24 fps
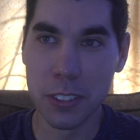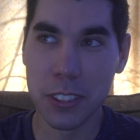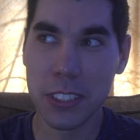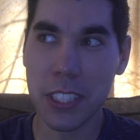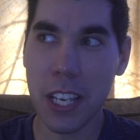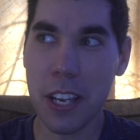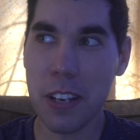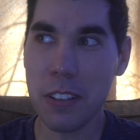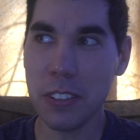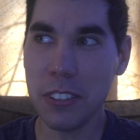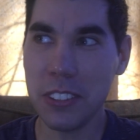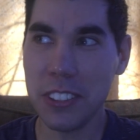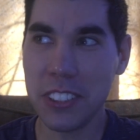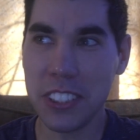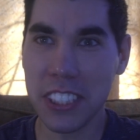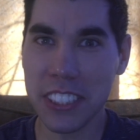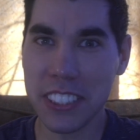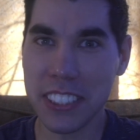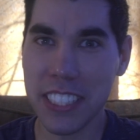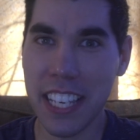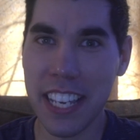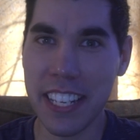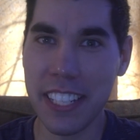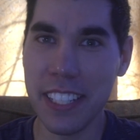So,
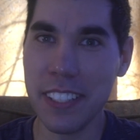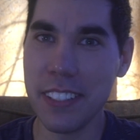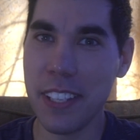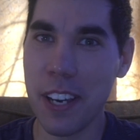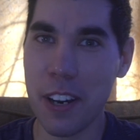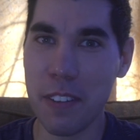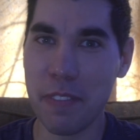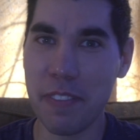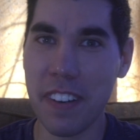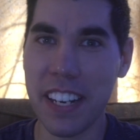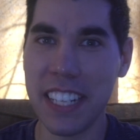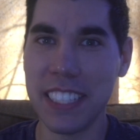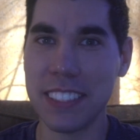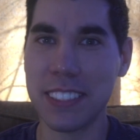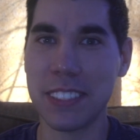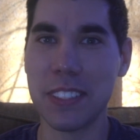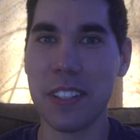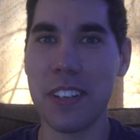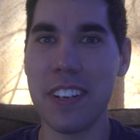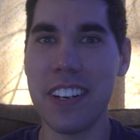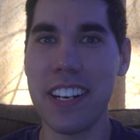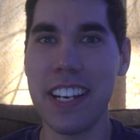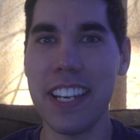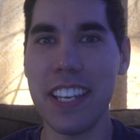just letting you know, funny
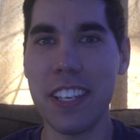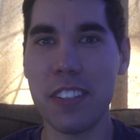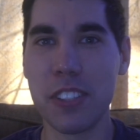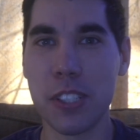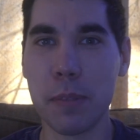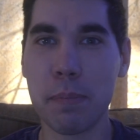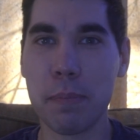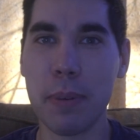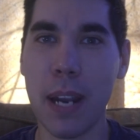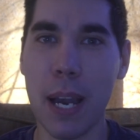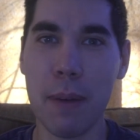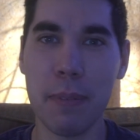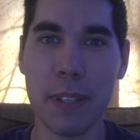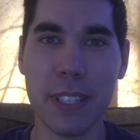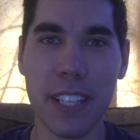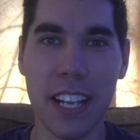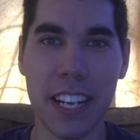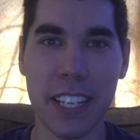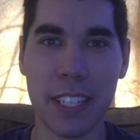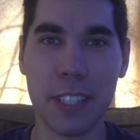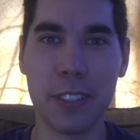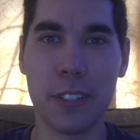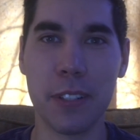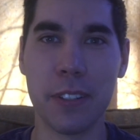story, you should probably
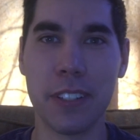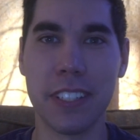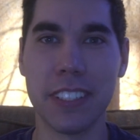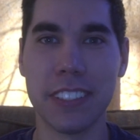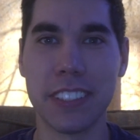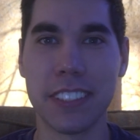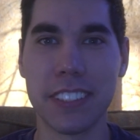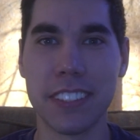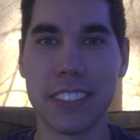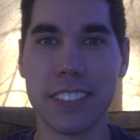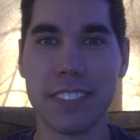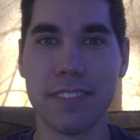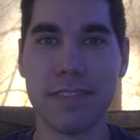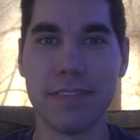lock your doors.